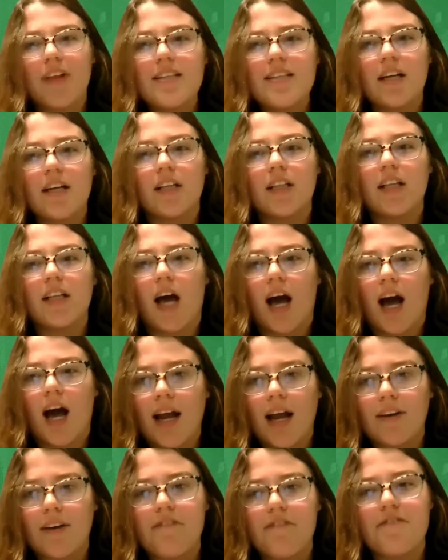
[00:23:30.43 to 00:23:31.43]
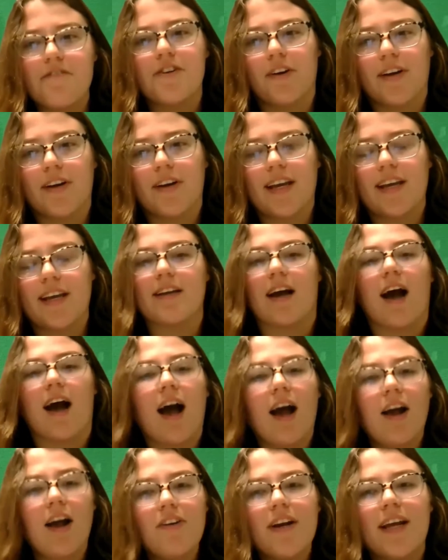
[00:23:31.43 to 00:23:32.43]
that's a lot of turkeys,
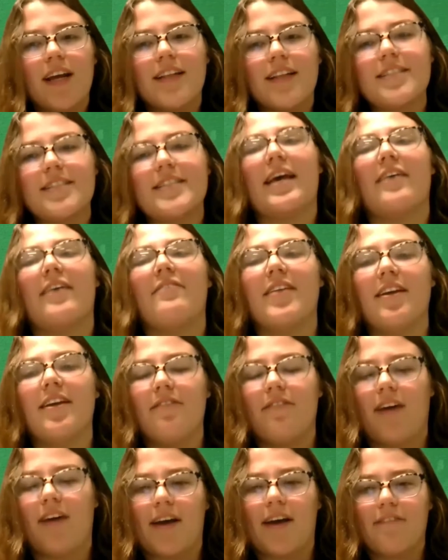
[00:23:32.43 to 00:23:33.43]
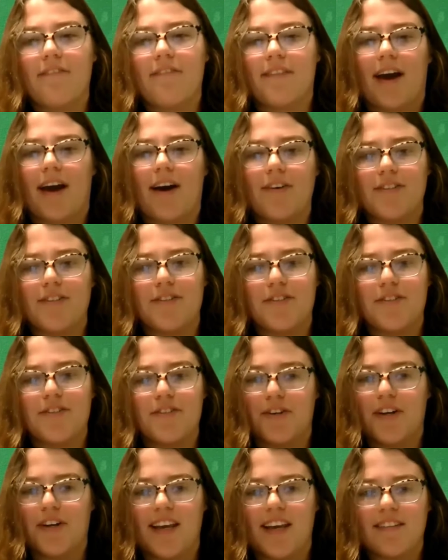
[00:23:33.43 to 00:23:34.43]
175,000
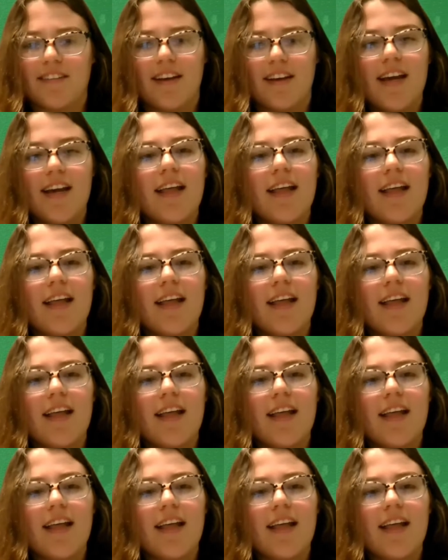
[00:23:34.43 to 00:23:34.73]
turkeys